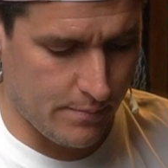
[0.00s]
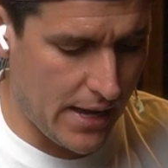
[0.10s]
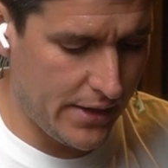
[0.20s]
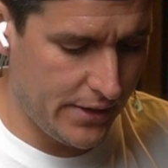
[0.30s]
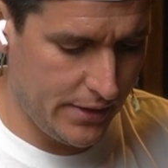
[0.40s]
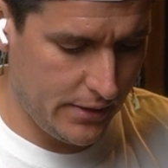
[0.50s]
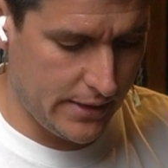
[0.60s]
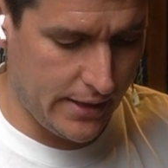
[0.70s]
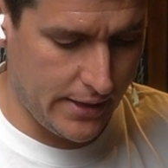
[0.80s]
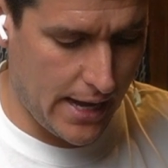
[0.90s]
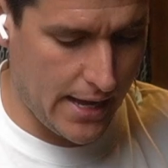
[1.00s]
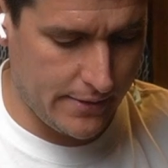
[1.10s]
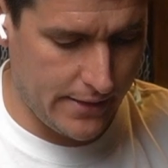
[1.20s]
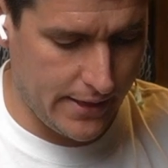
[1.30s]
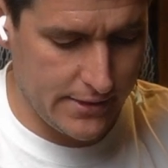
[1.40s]
battery, the
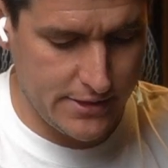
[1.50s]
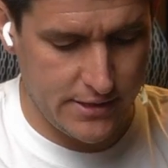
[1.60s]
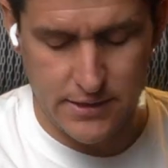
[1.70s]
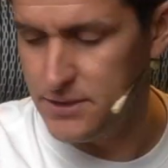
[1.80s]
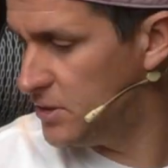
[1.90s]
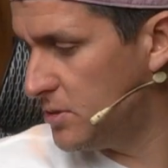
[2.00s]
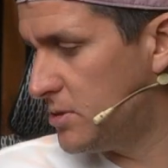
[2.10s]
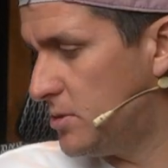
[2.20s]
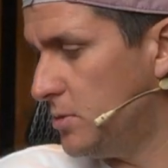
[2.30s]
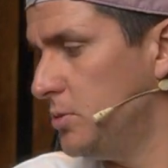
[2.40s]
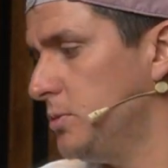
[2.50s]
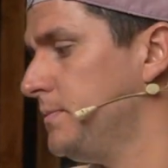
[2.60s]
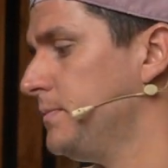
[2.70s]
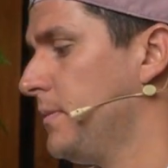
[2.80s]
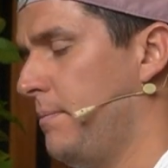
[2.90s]
LCD, just to
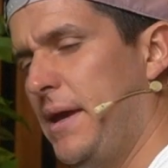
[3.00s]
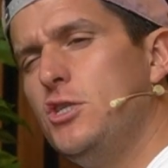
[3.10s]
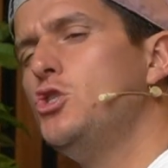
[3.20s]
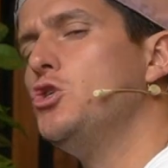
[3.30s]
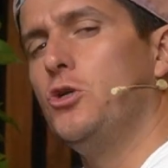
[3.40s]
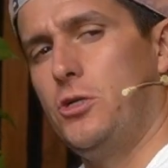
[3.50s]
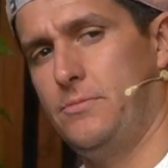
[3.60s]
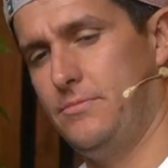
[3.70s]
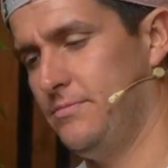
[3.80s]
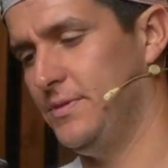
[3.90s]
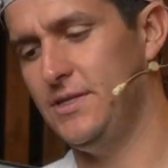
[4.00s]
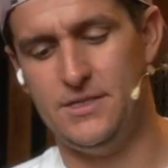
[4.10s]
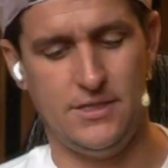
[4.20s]
make sure this